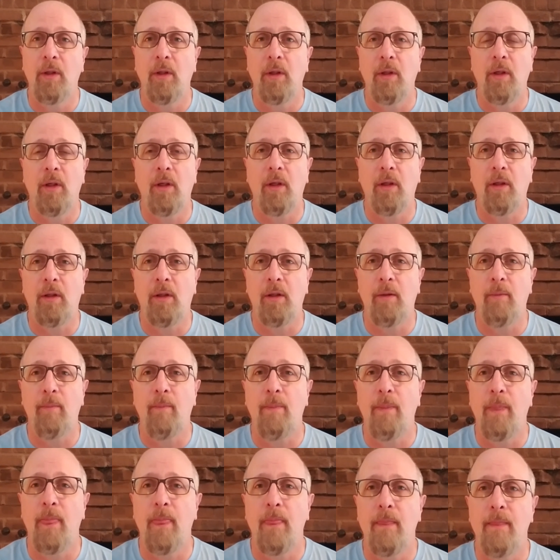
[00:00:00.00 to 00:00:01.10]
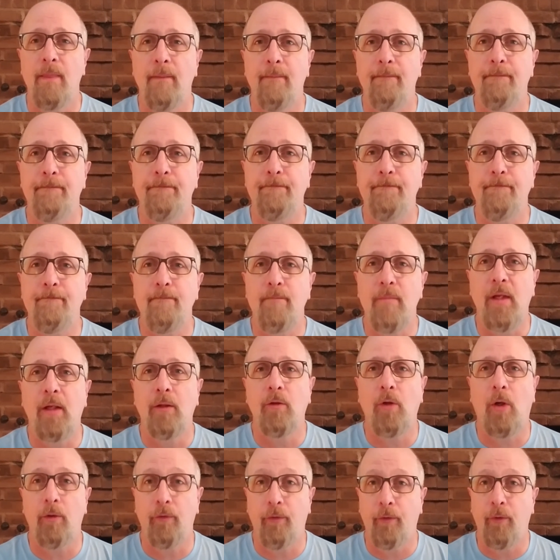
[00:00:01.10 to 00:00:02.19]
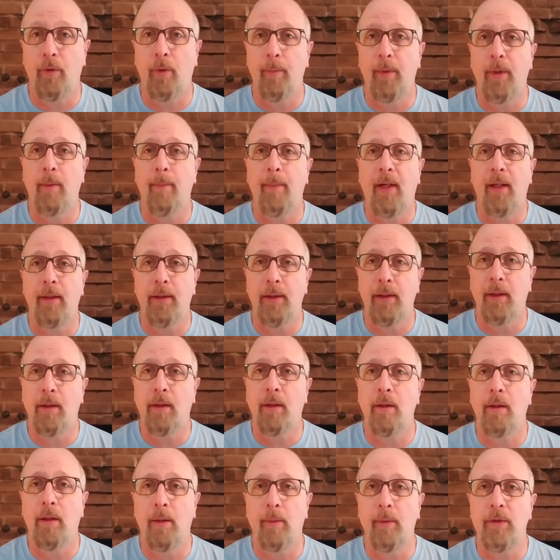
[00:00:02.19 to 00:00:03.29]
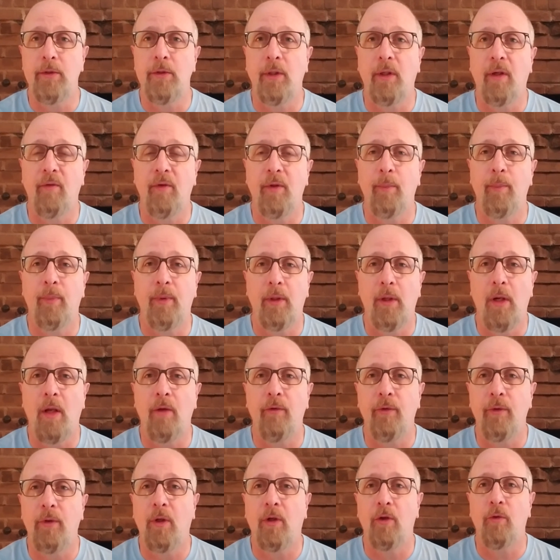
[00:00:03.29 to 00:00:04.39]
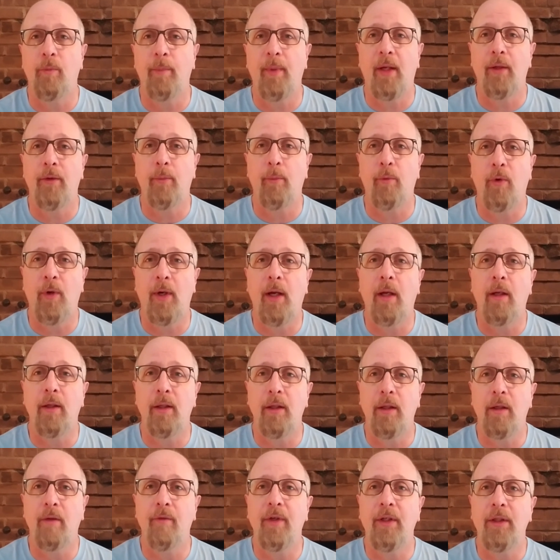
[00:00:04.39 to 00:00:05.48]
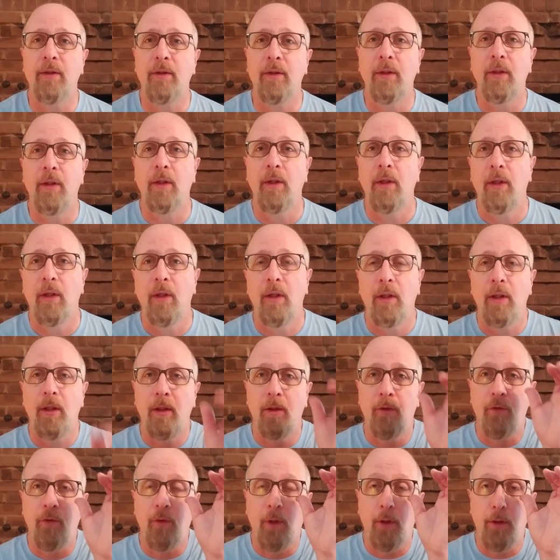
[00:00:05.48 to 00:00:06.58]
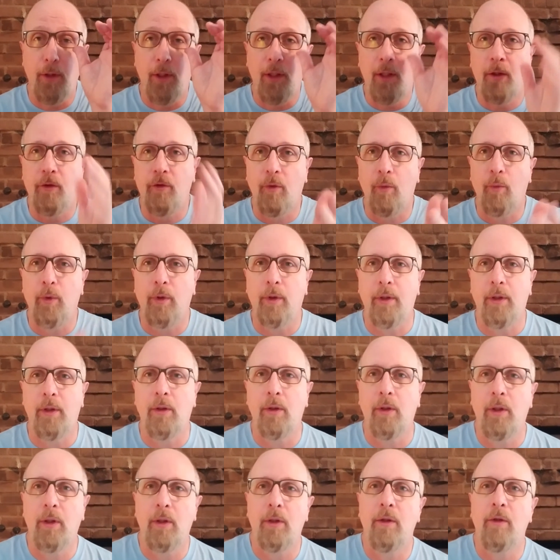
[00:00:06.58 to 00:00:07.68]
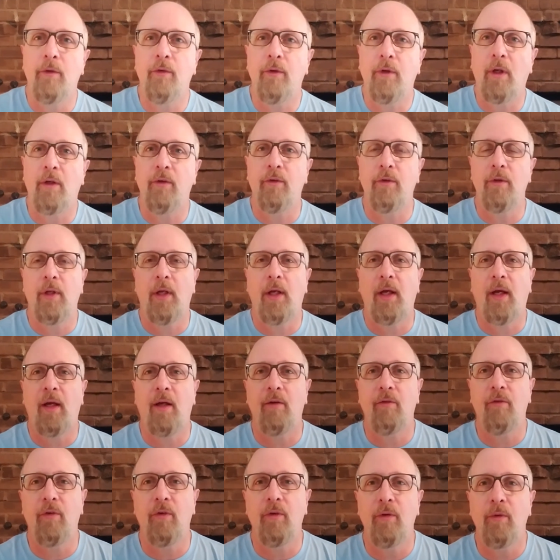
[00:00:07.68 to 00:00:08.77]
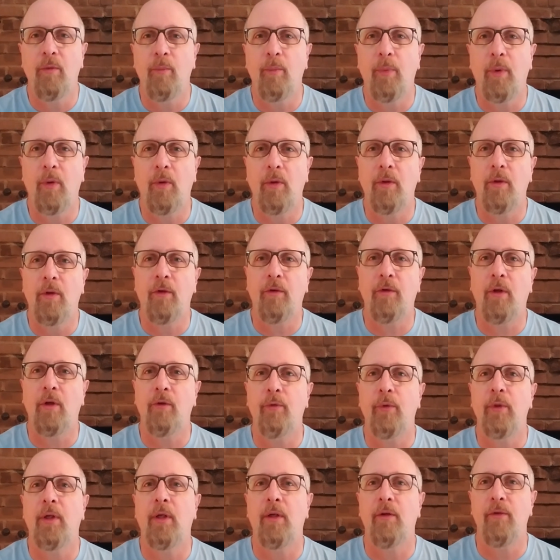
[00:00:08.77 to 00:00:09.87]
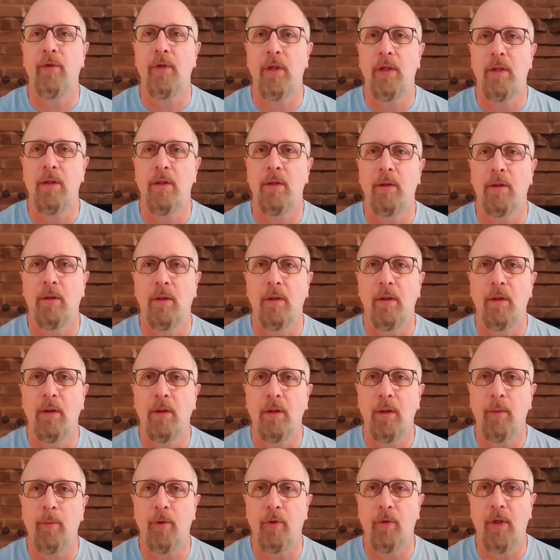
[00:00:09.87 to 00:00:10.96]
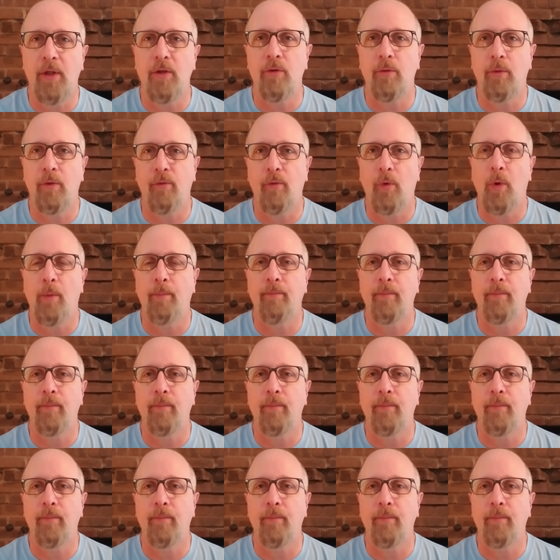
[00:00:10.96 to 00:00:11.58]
Talks a little bit about the economics of it, but it also talks about the morality of it. And so I think it's a really good discussion to have, but this country does need immigration reform.